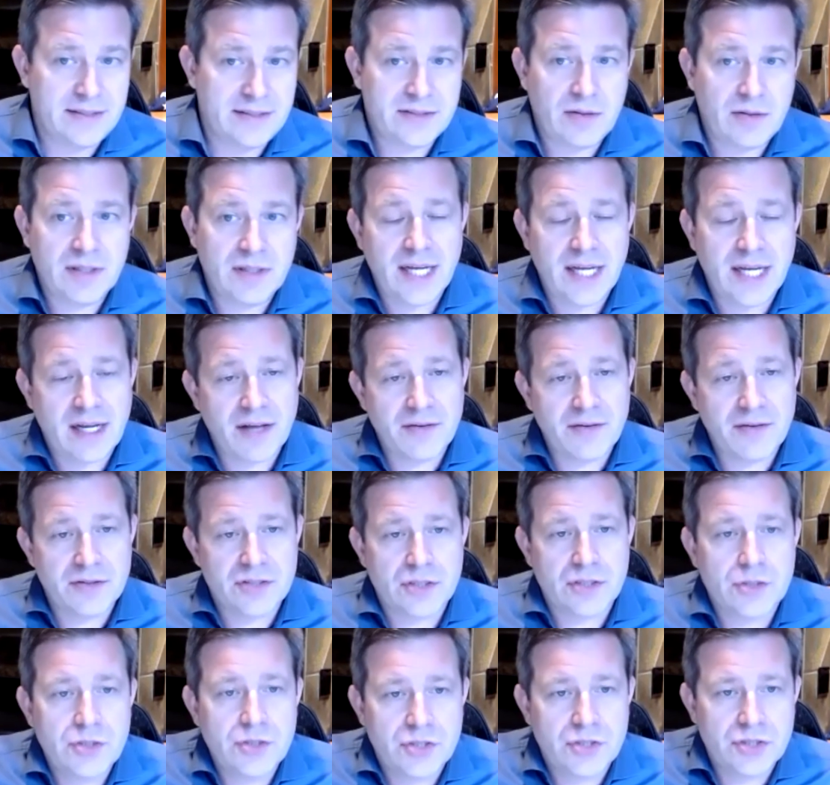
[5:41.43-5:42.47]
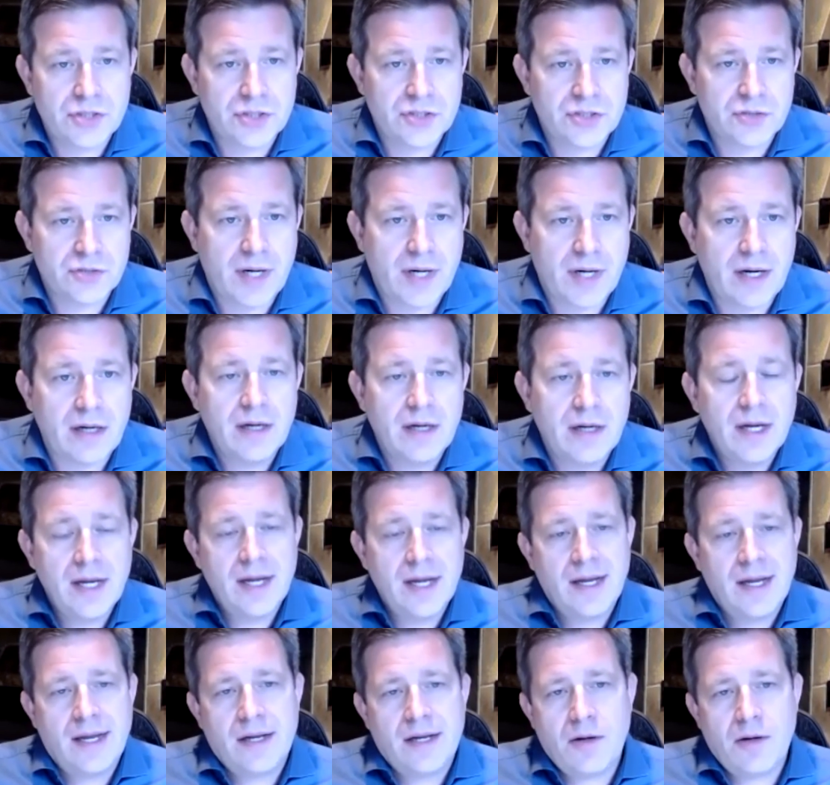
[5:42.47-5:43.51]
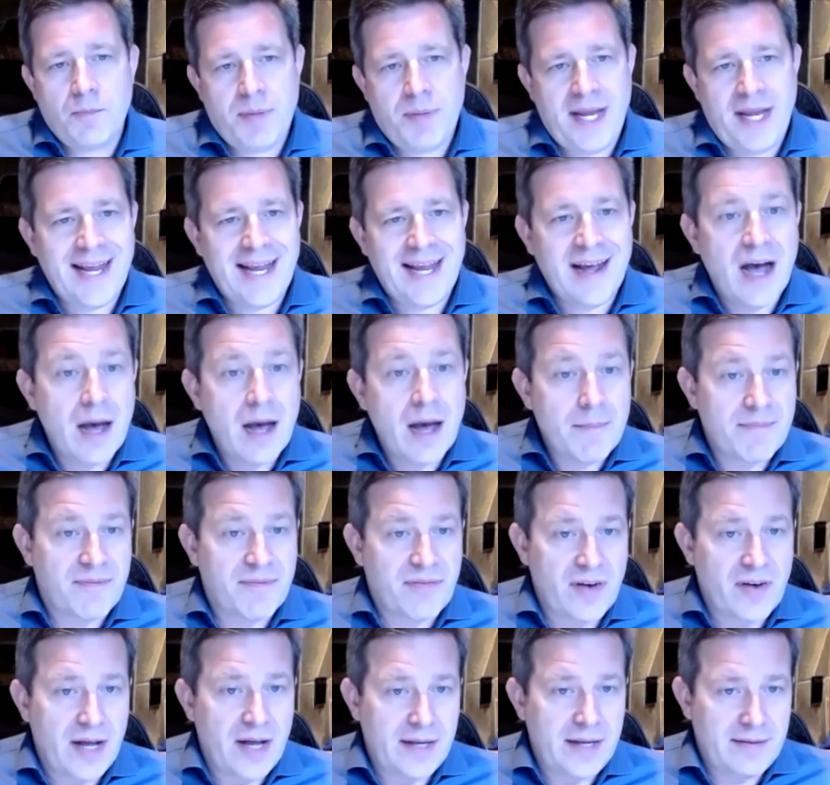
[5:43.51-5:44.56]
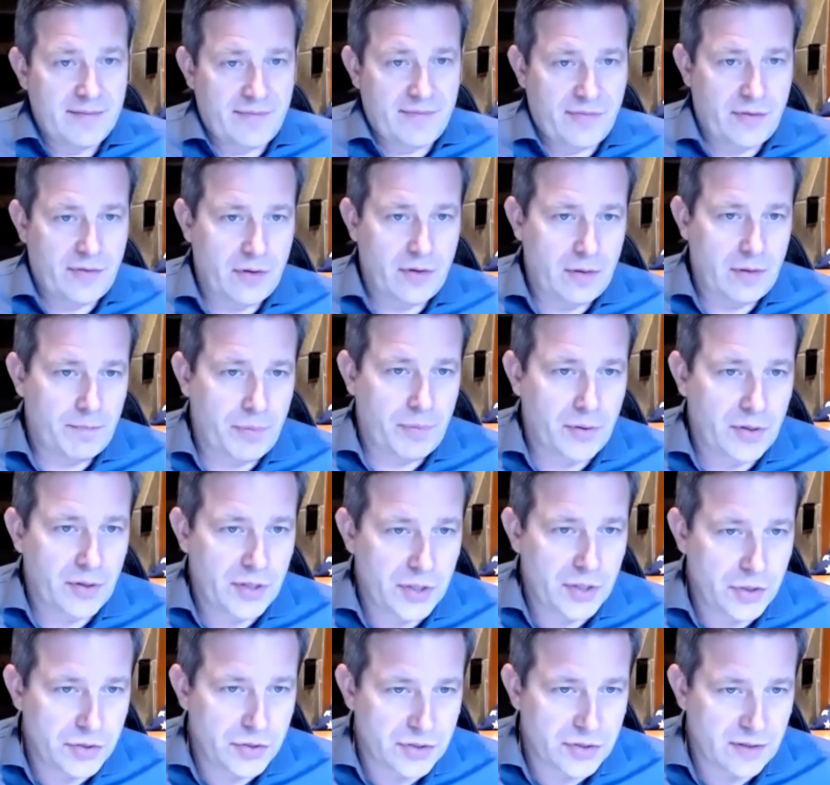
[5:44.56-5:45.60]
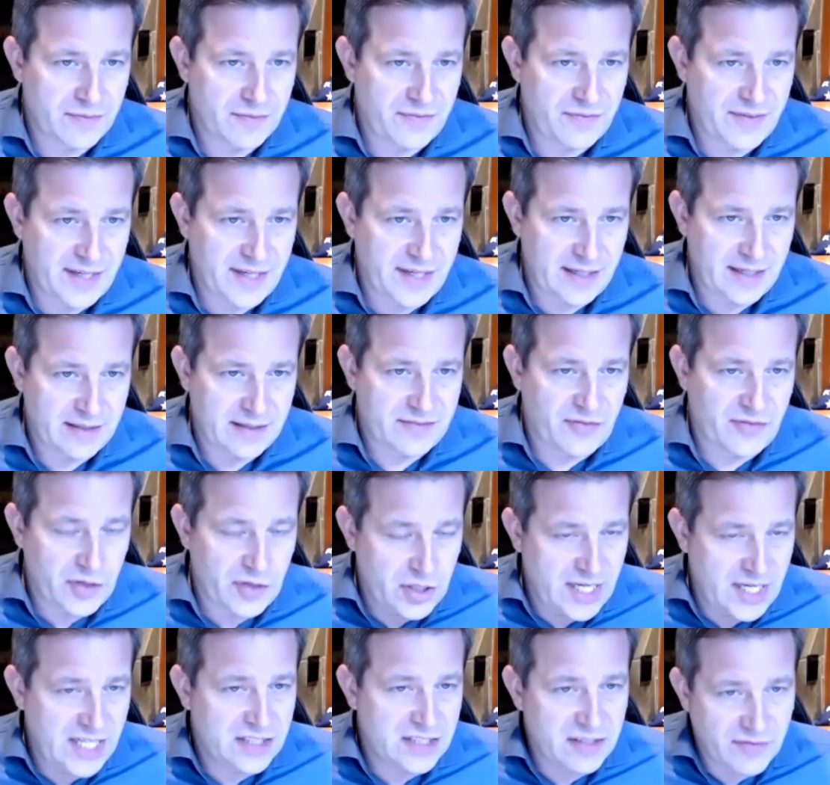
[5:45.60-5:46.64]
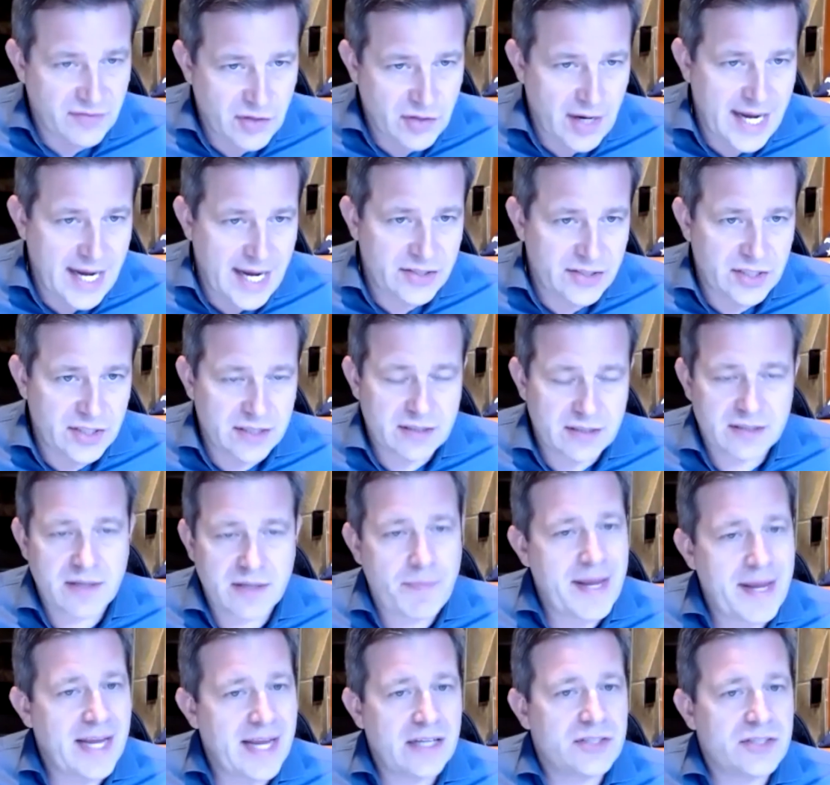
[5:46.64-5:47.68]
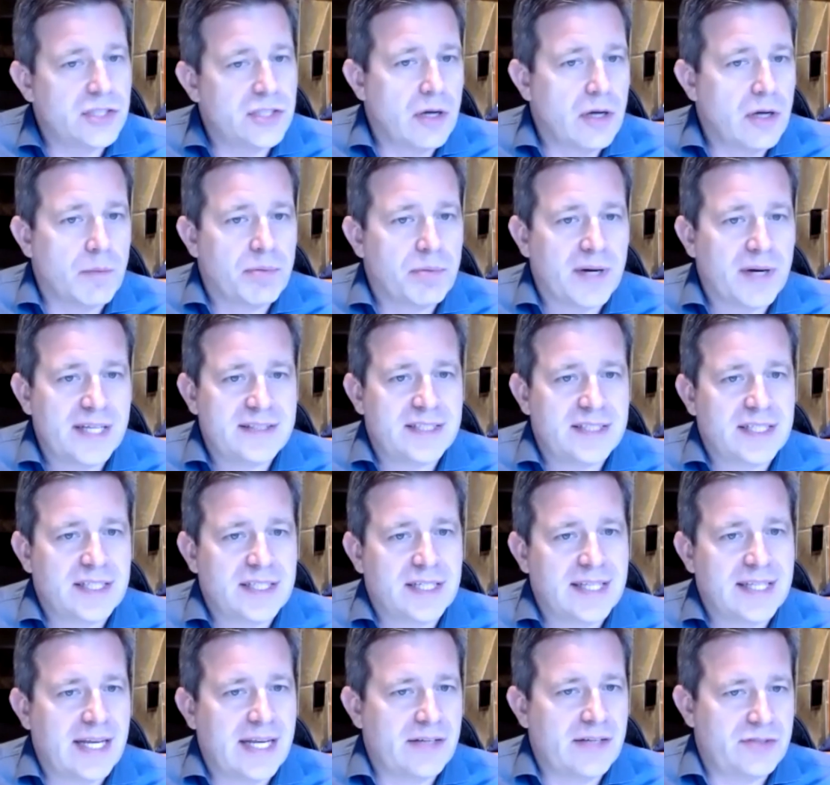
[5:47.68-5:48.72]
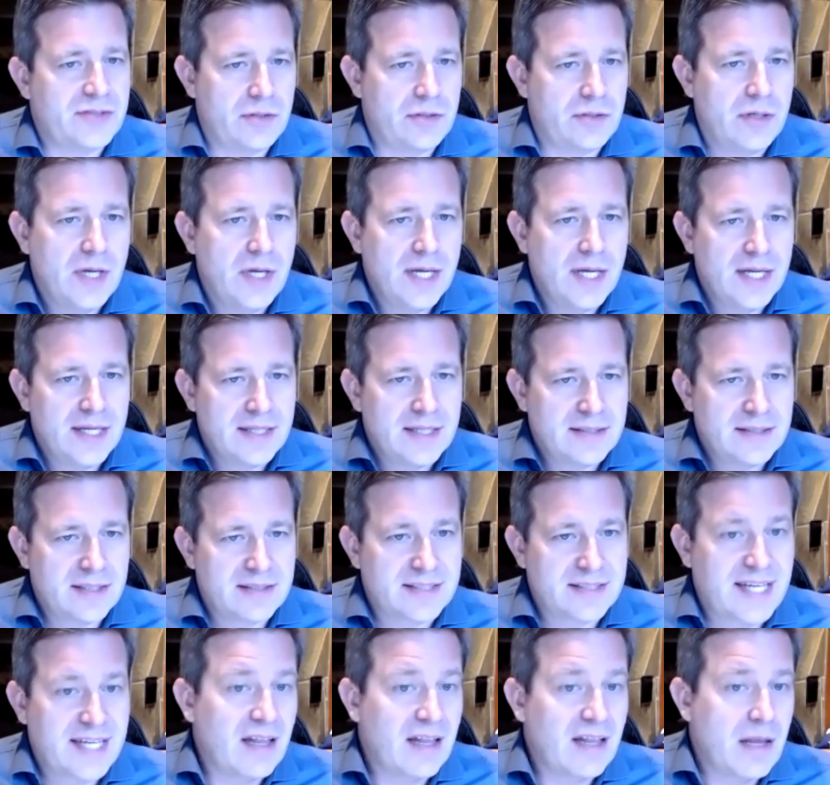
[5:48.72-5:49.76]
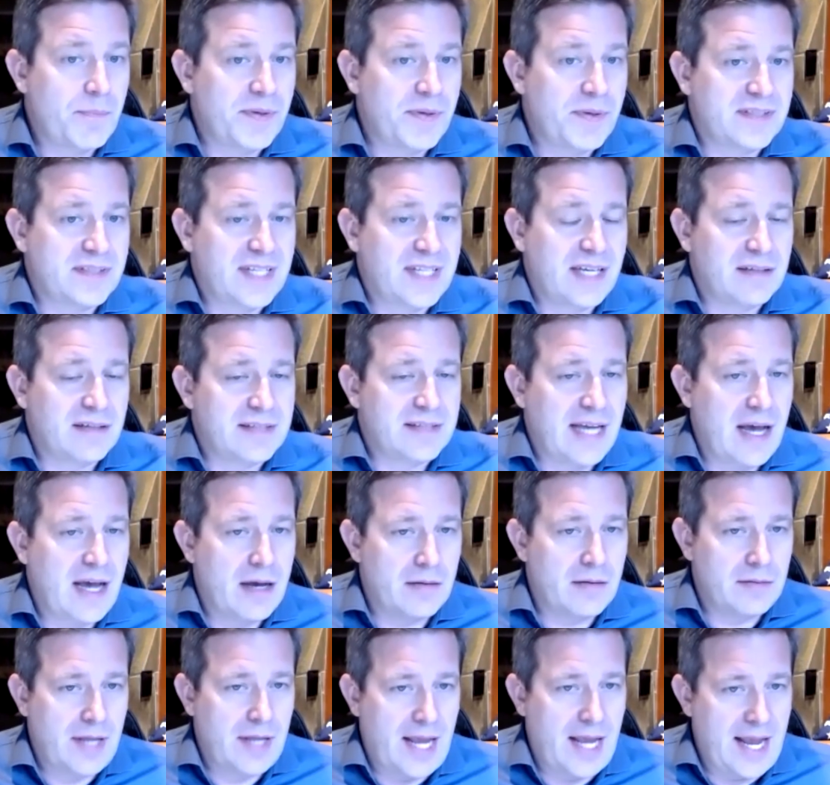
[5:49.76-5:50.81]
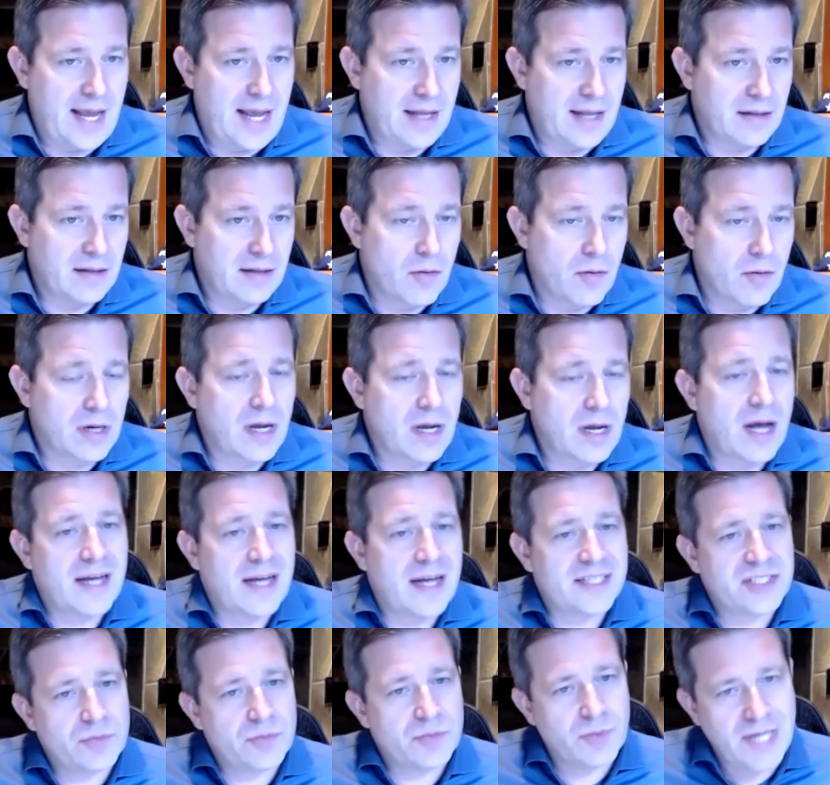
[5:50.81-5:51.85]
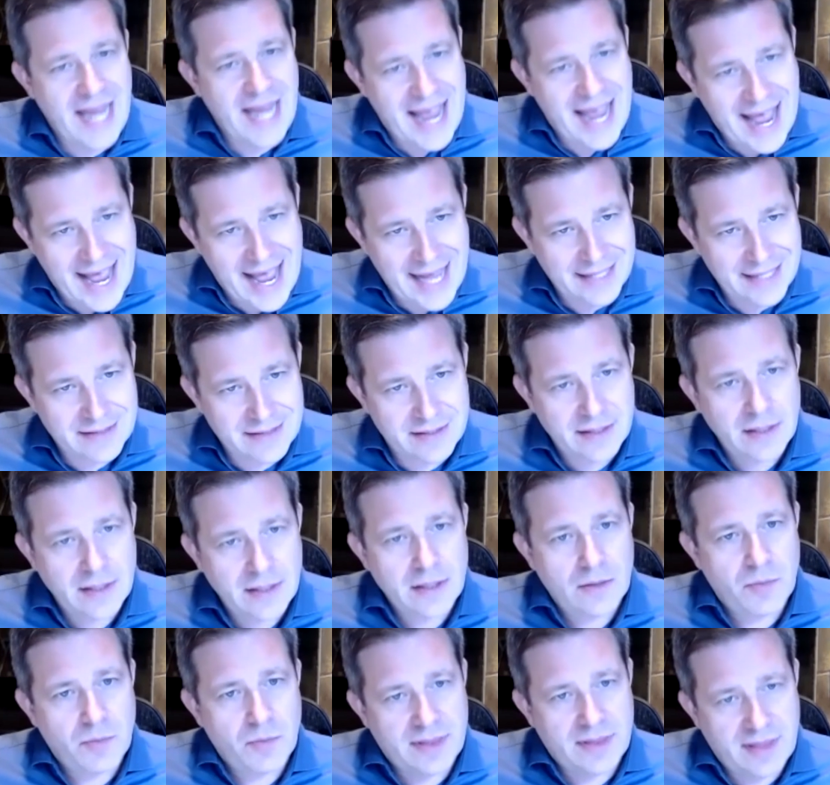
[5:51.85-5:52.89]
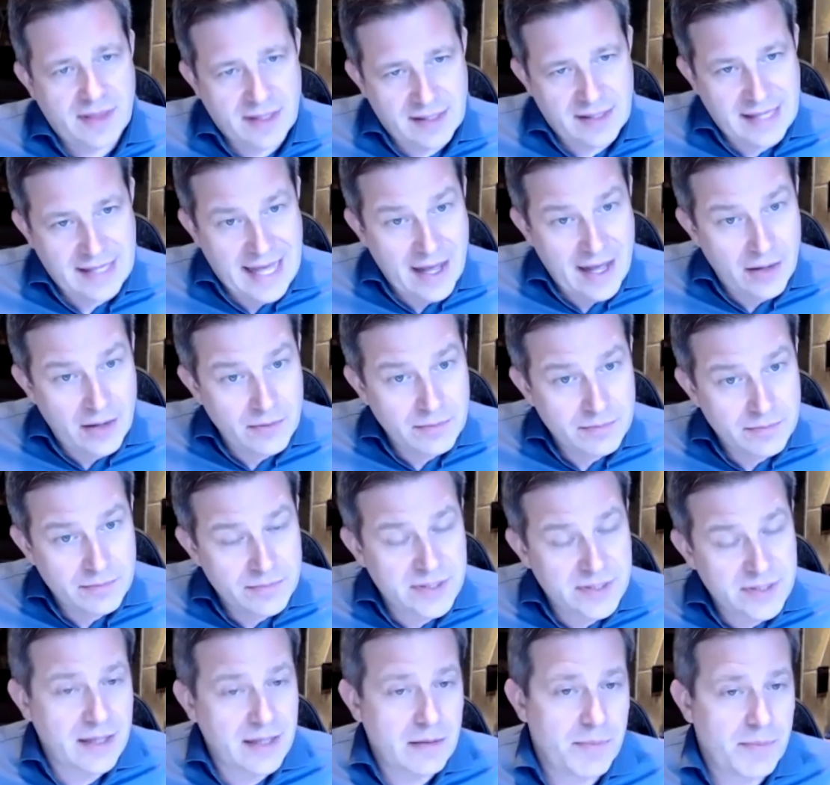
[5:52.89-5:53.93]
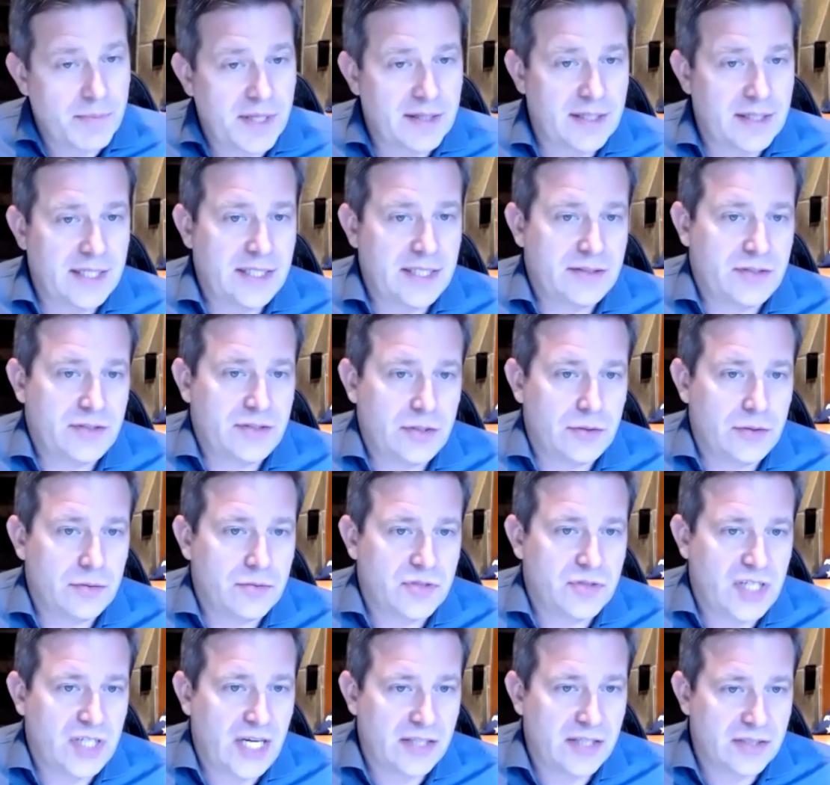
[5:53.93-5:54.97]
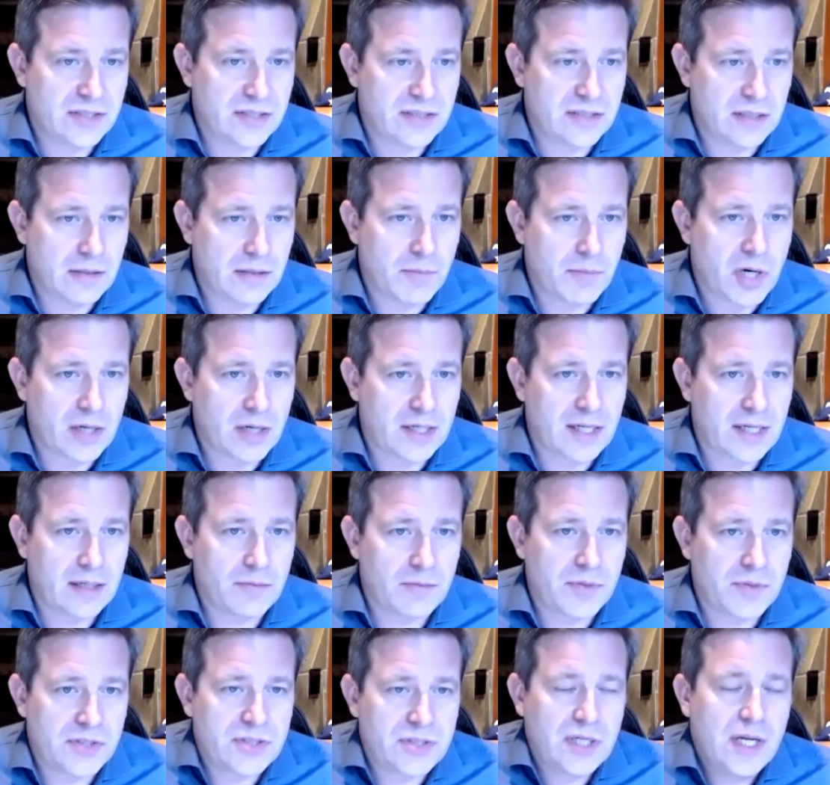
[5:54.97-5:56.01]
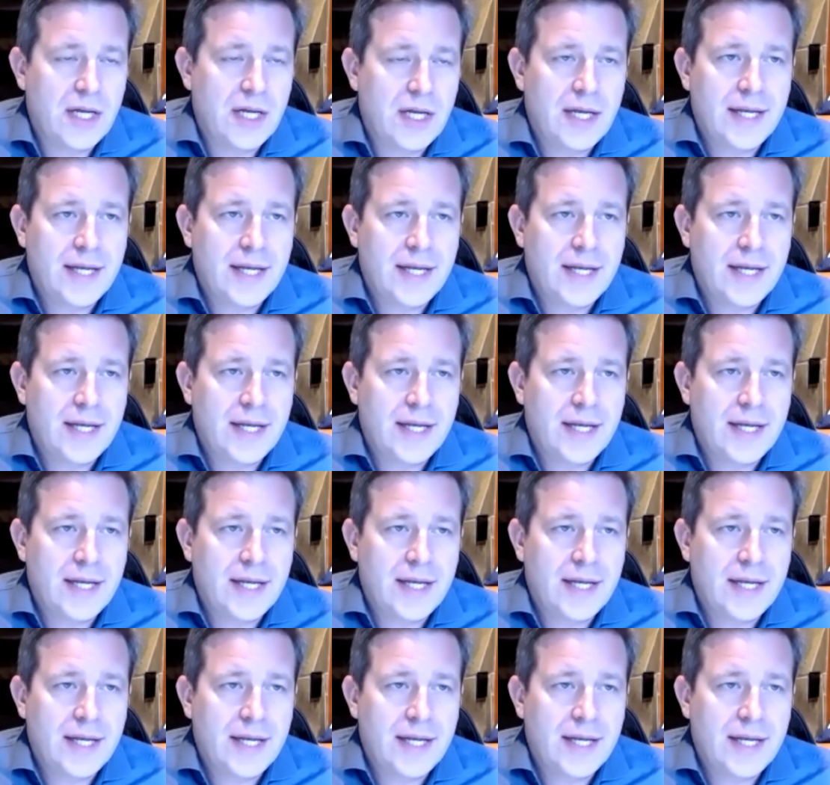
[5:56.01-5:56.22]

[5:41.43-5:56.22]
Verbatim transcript: So unlike other solutions where you're paying upfront for per user fees for each of your agents, the pay-as-you-go pricing allows you to scale up and scale down and lower costs, react with the cloud scalability to changes in the market, which